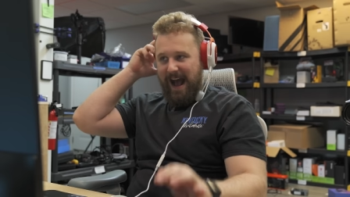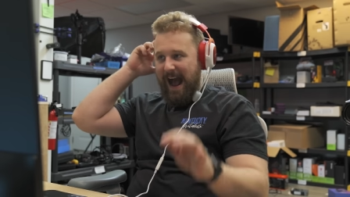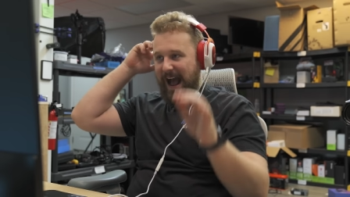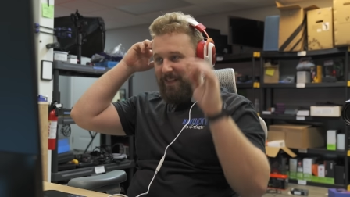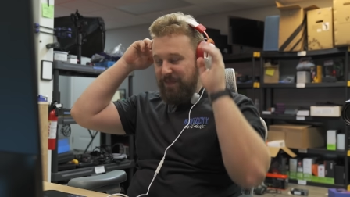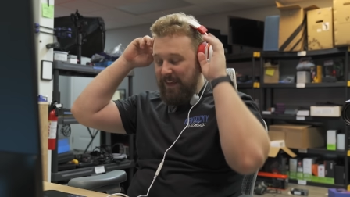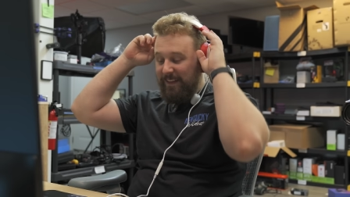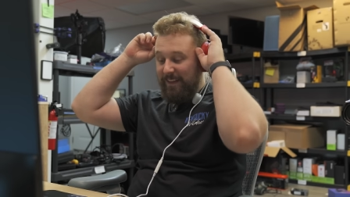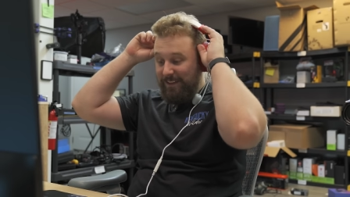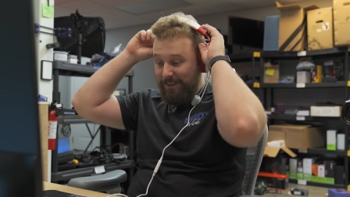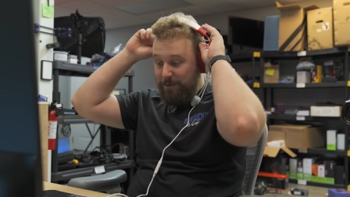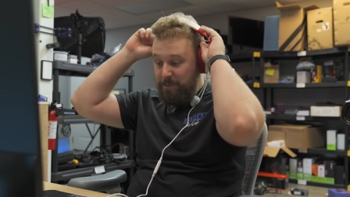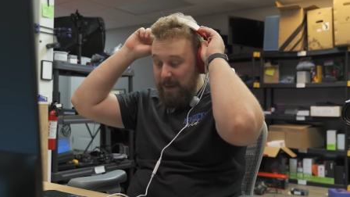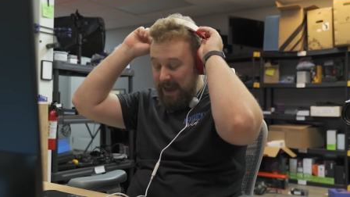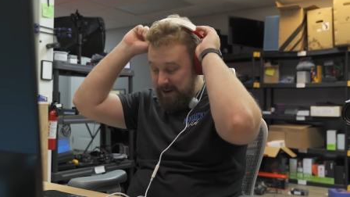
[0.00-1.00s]
I think this
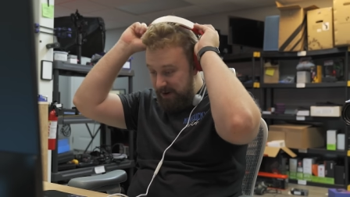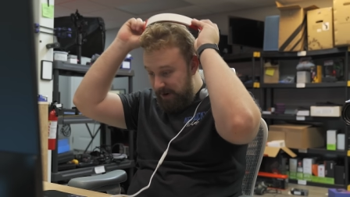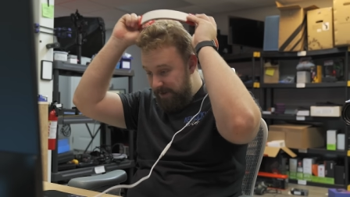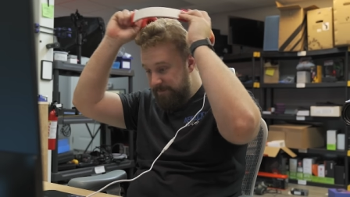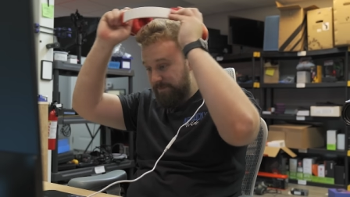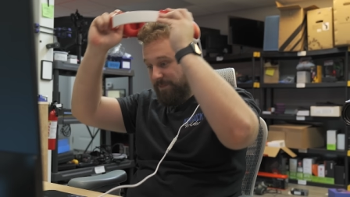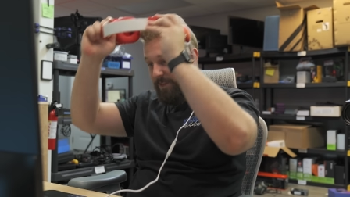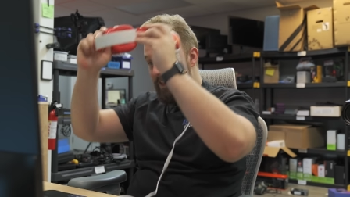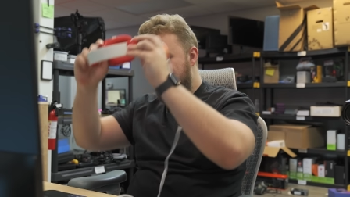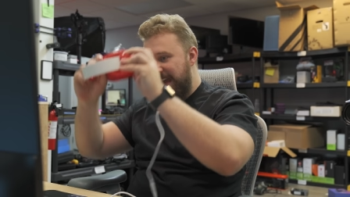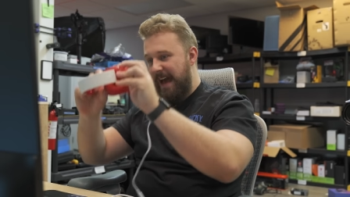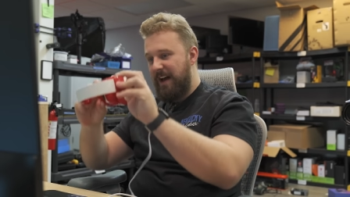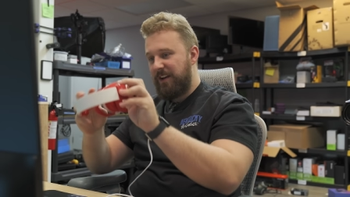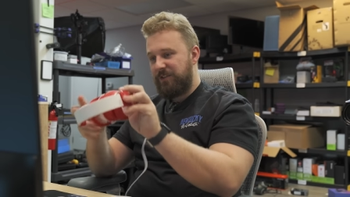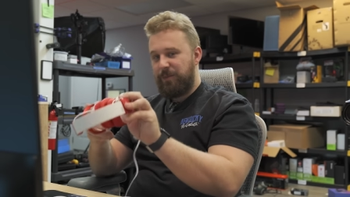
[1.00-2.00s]
is better than the
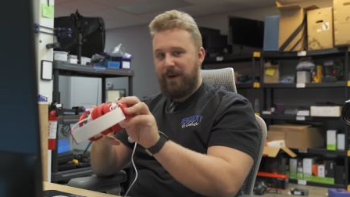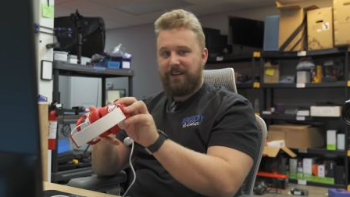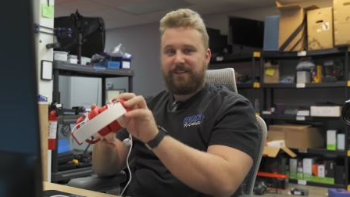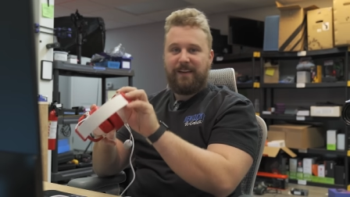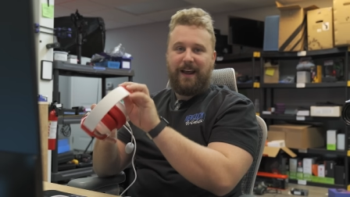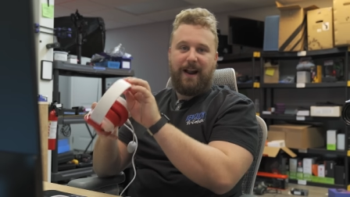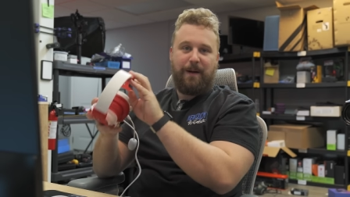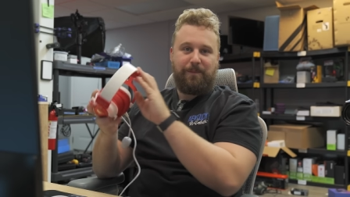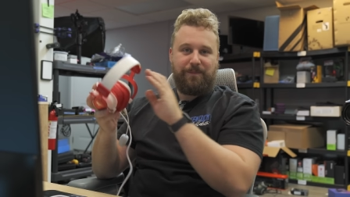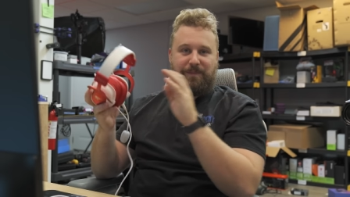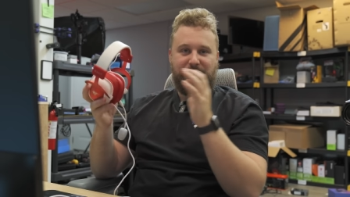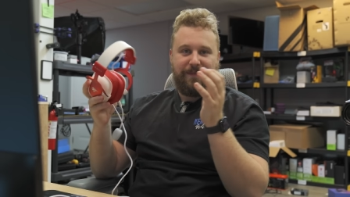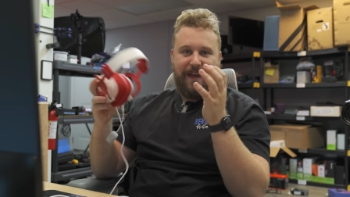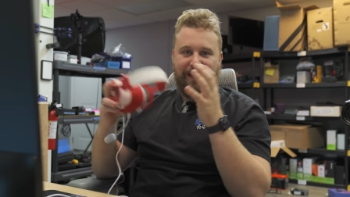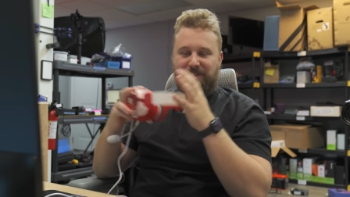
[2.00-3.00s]
AliExpress setup.
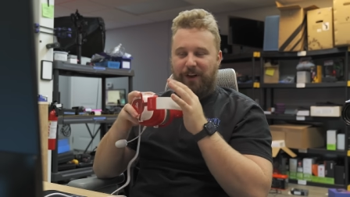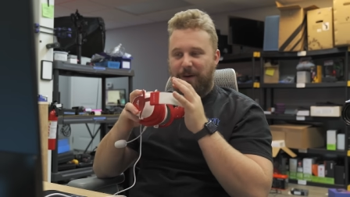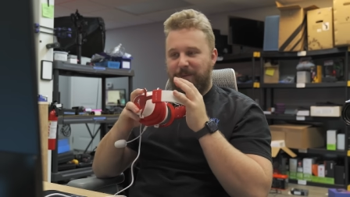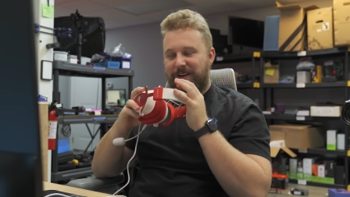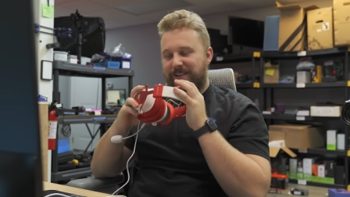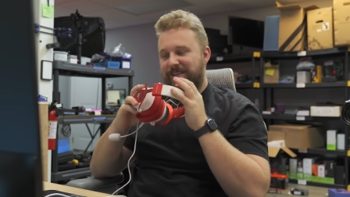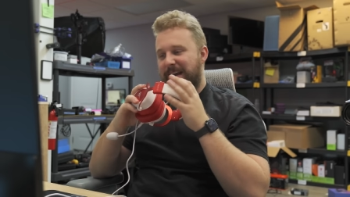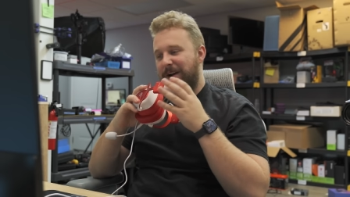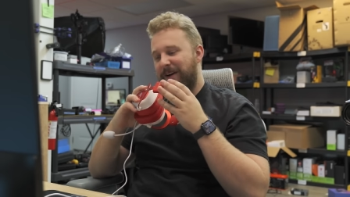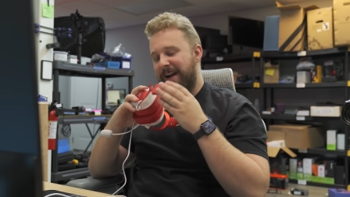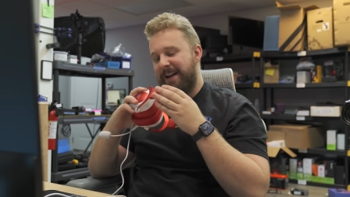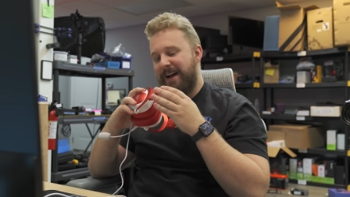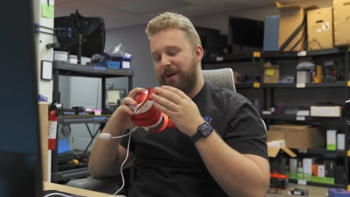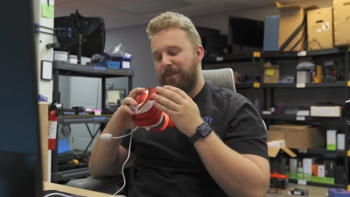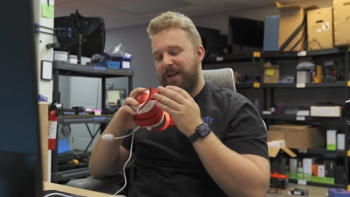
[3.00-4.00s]
That's all I'm going to say right now.